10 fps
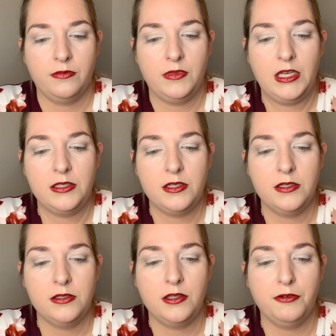this
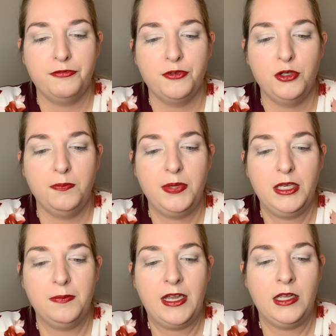is the Fruit
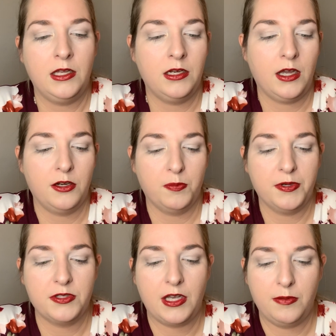Pigmented
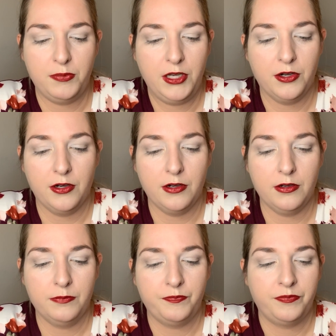100%
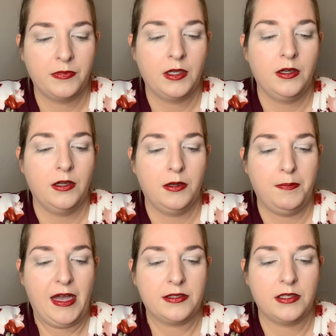Pure
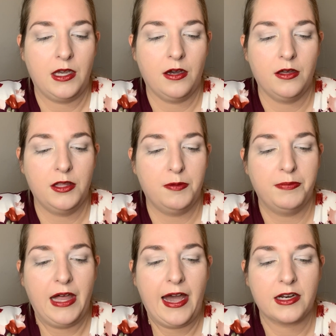Mascara, the
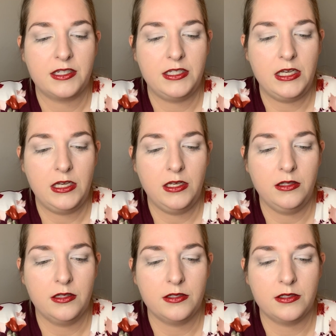black tea.
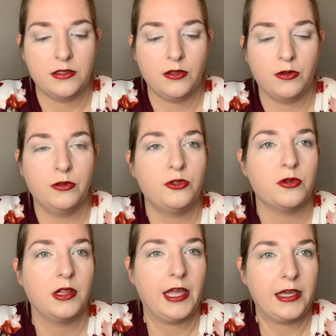This is the
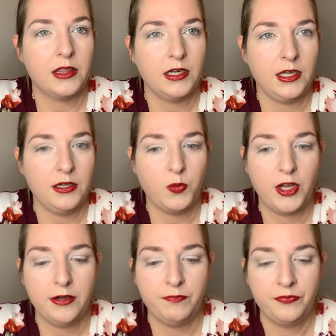ultra lengthening
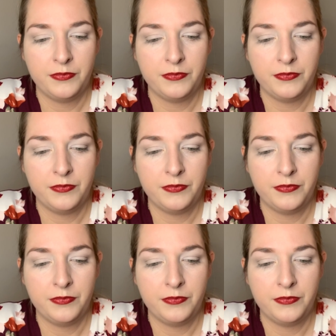one.